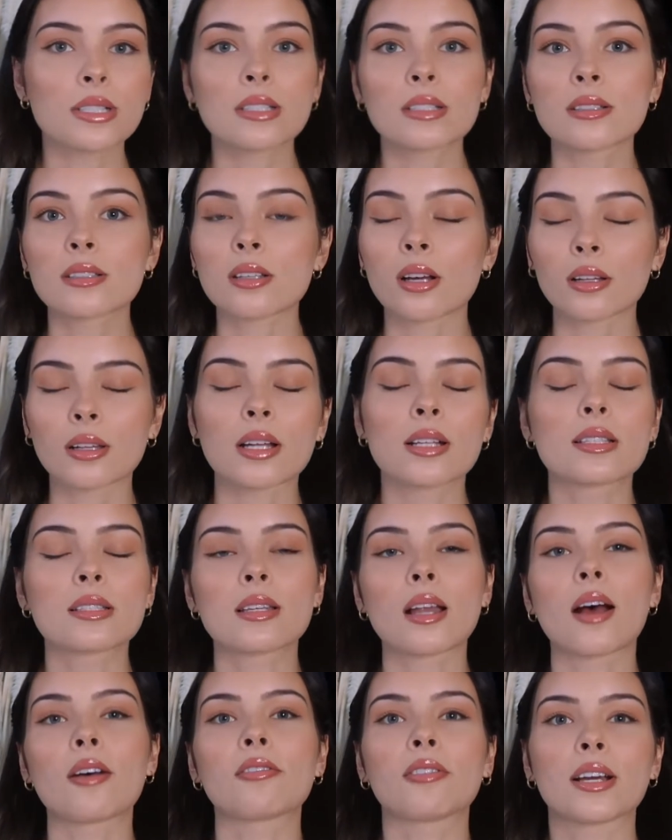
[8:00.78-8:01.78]
reasons, all that
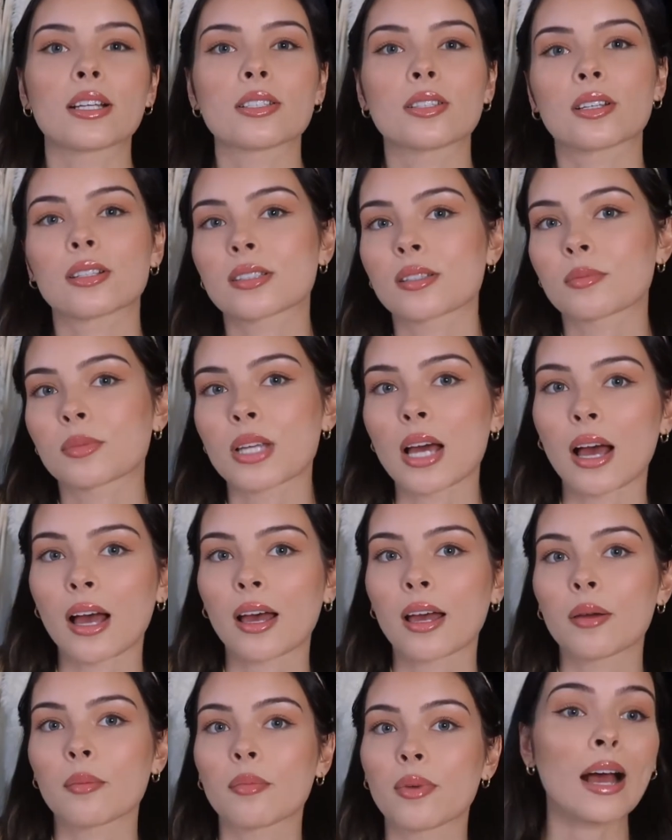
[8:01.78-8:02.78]
stuff, I took some
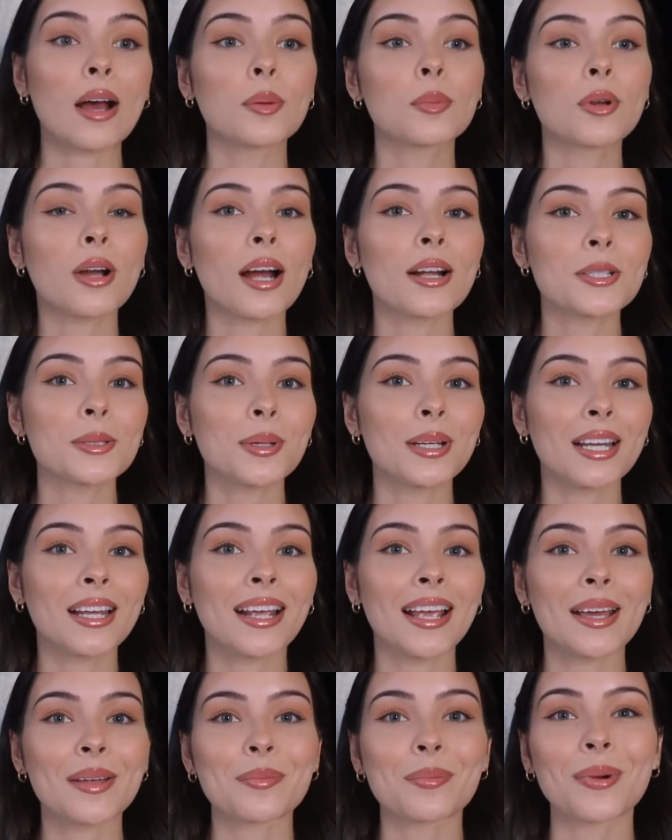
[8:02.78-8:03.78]
time. Now I'm
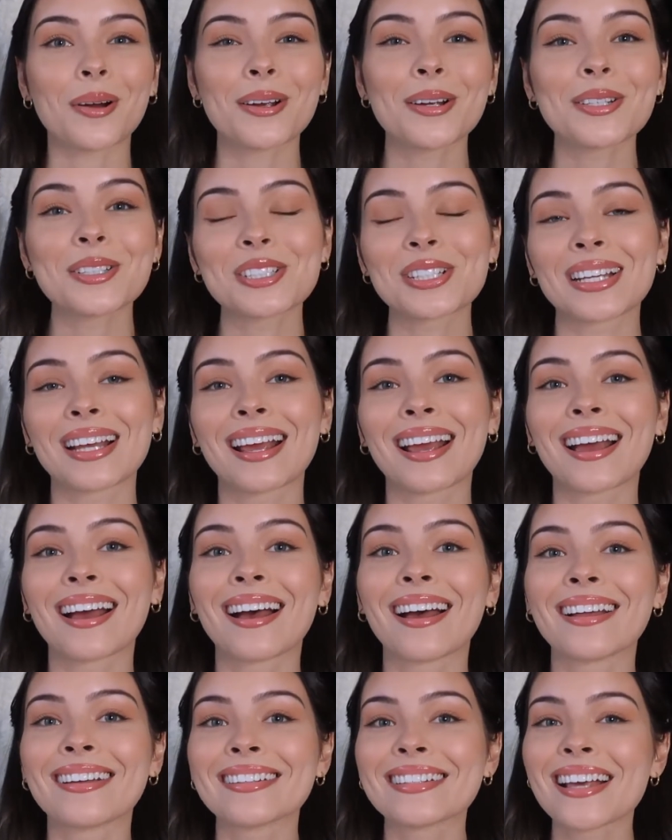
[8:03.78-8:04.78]
graduating in March,
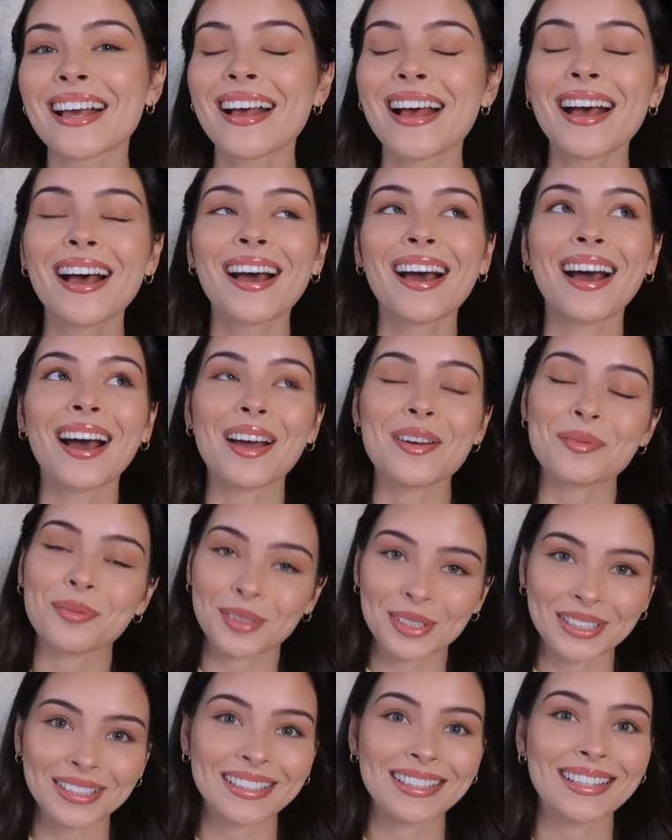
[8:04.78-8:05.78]
and I'm
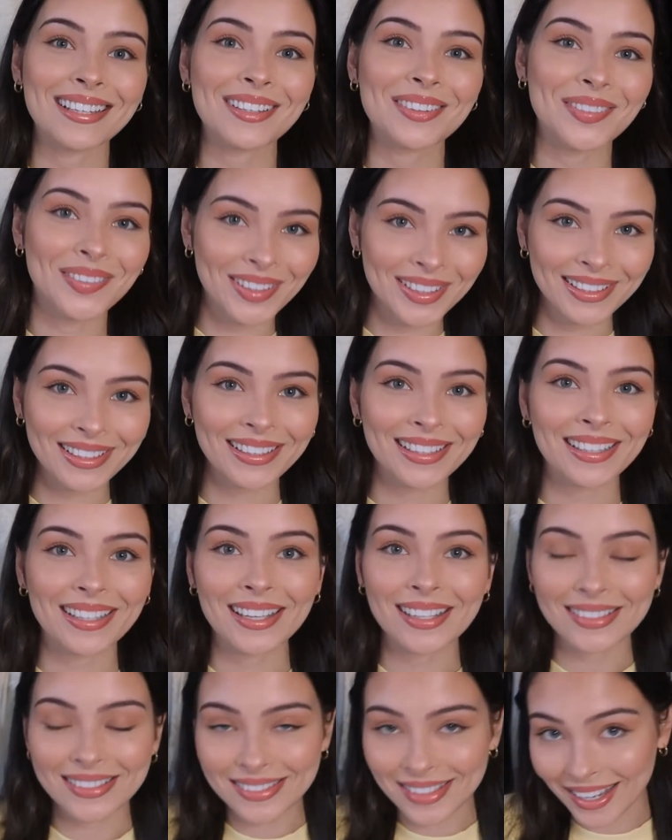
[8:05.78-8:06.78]
really, really
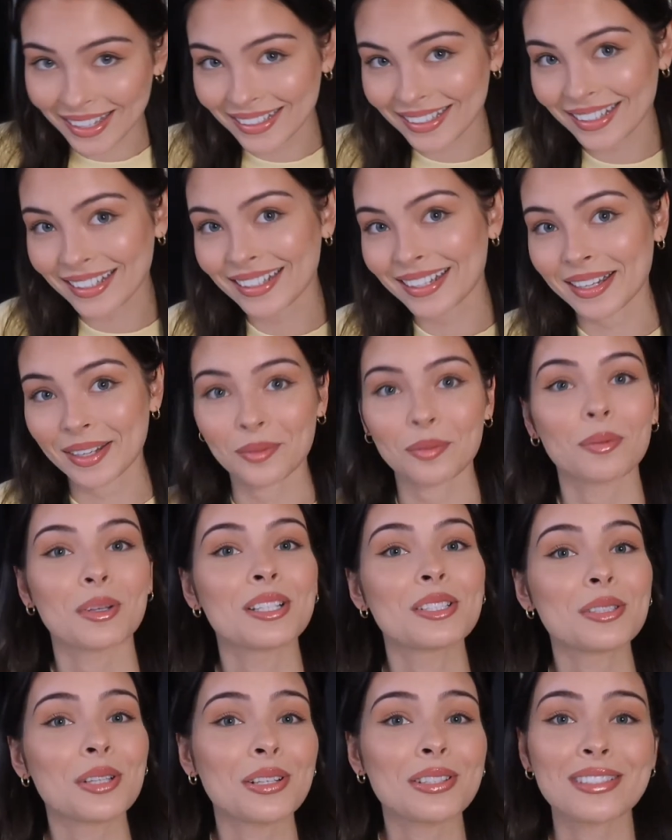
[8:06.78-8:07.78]
excited, and
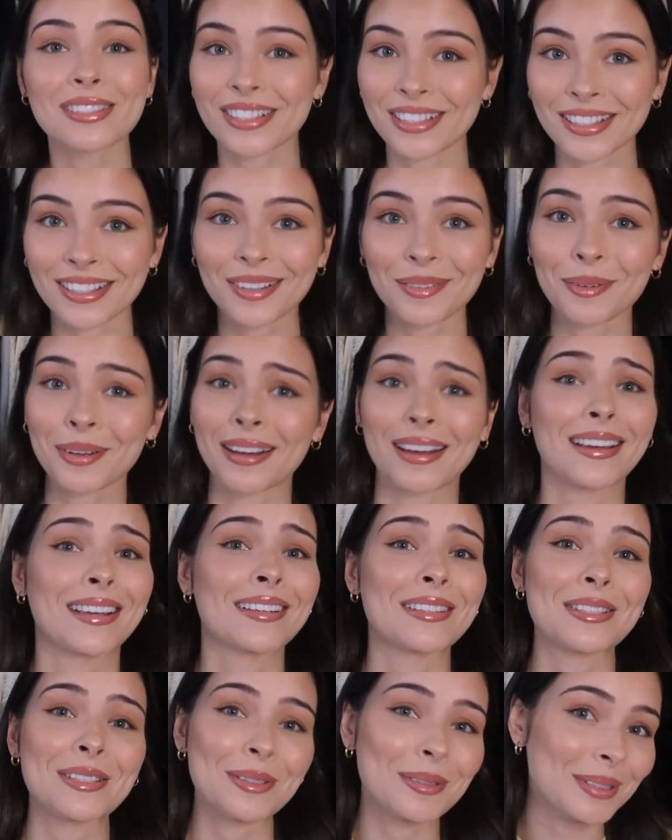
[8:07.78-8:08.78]
we shall see what I
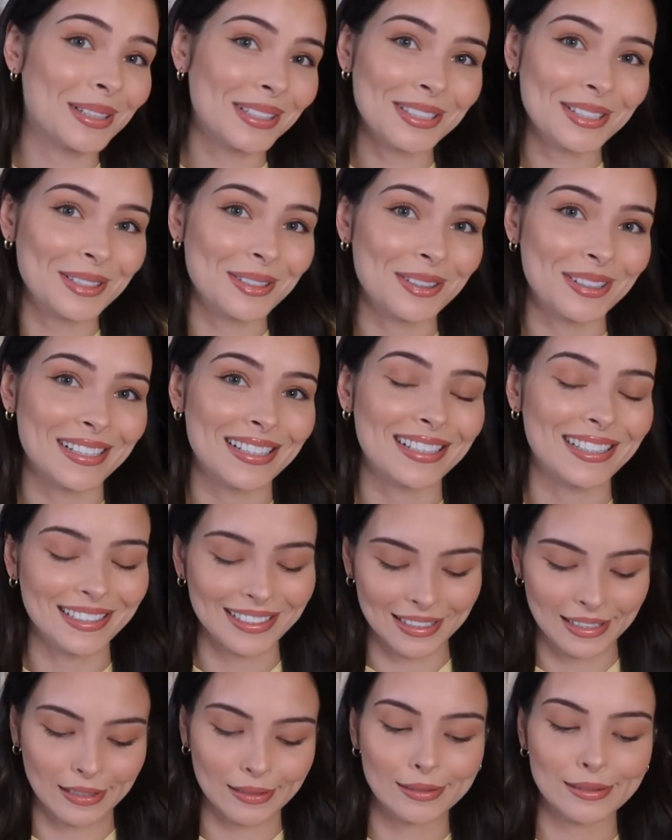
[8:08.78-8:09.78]
can do with a degree,
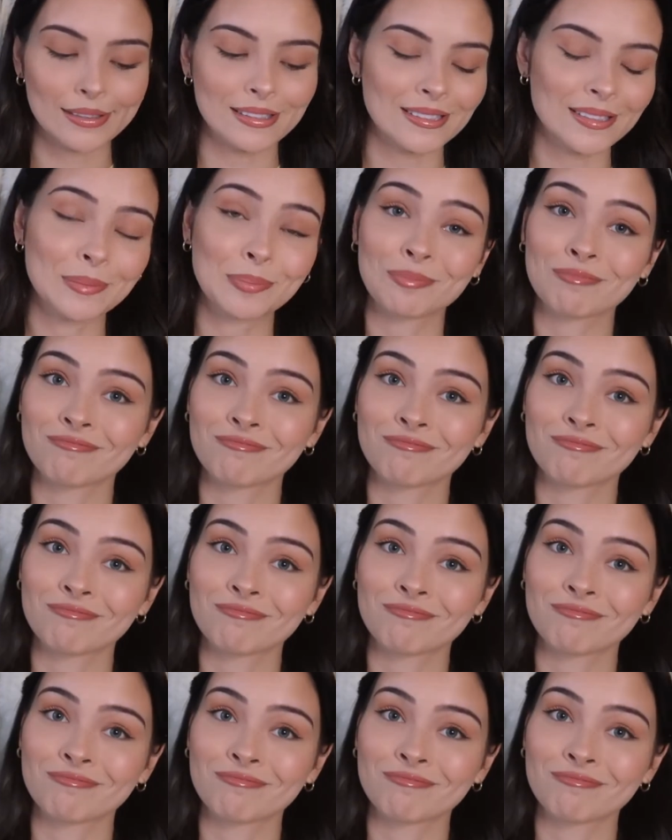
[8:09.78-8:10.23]
because